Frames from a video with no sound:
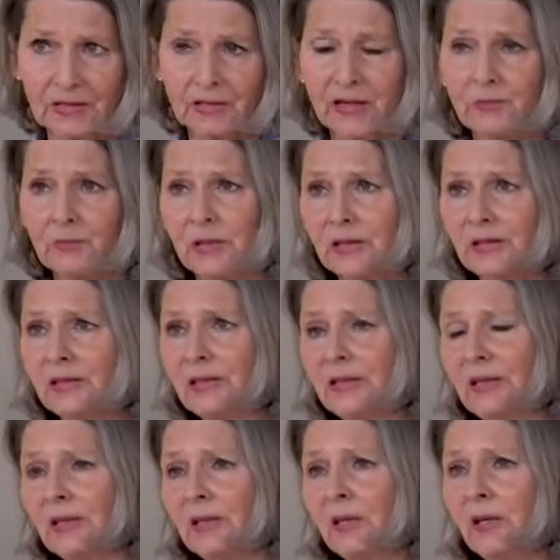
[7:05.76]
And not
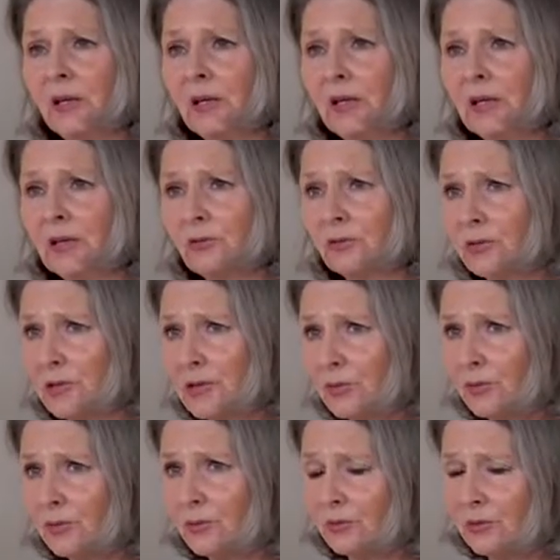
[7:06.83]
every MRI
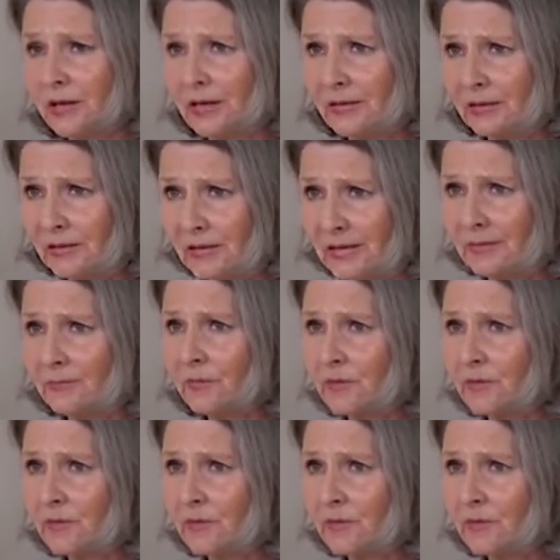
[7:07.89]
scan is vital.